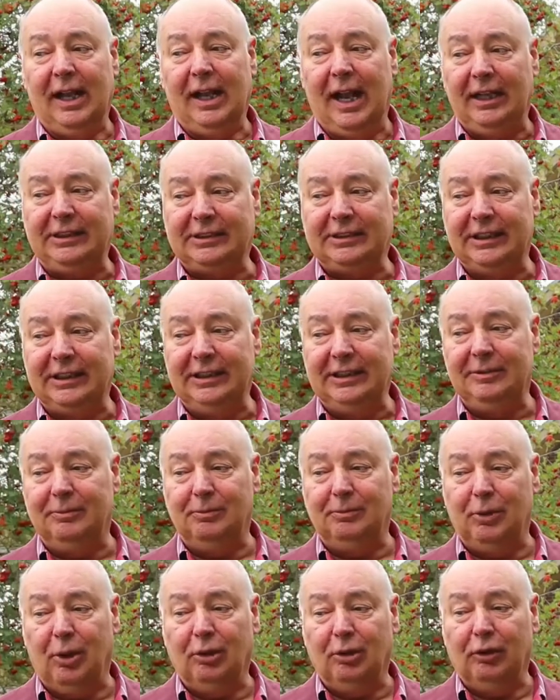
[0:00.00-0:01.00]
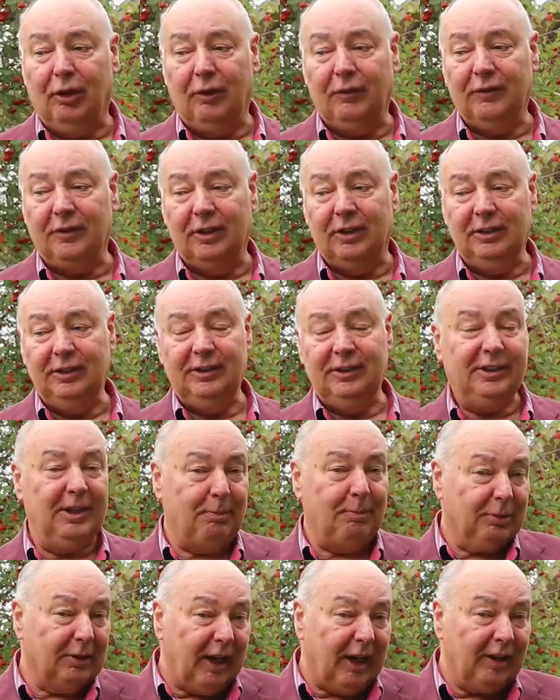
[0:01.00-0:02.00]
actually more often
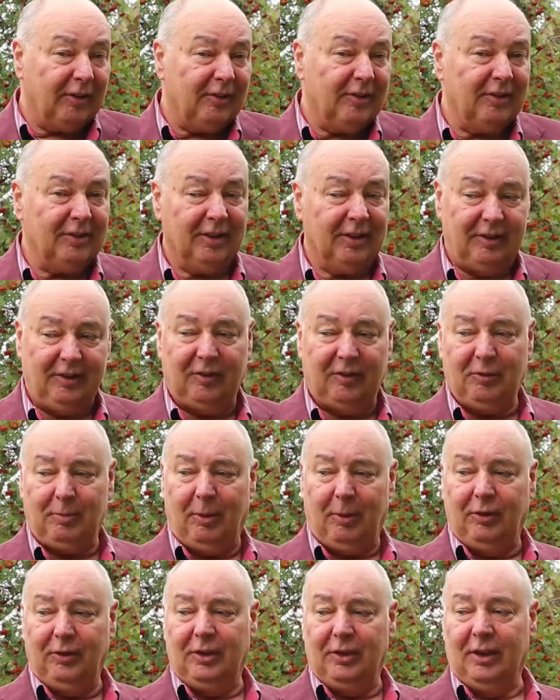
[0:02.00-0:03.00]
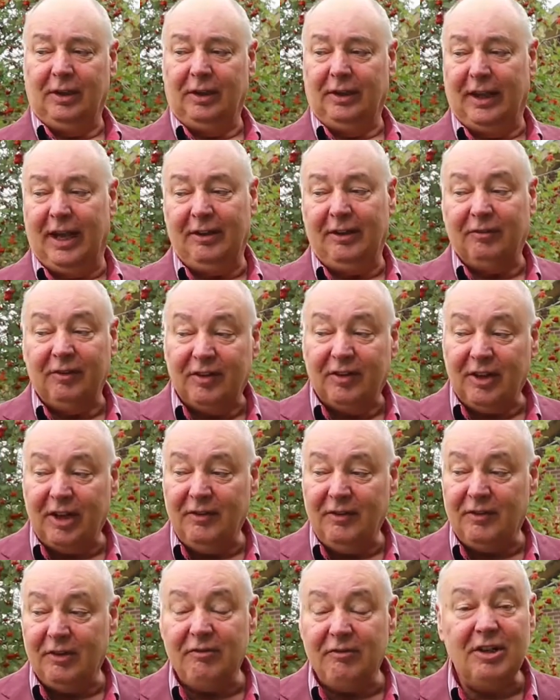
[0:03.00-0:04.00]
depressed and despondent, they'd
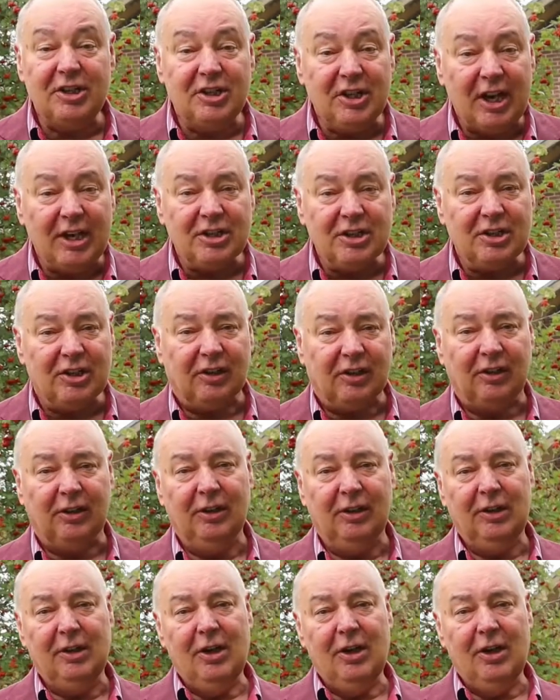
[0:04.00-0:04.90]
received a rejection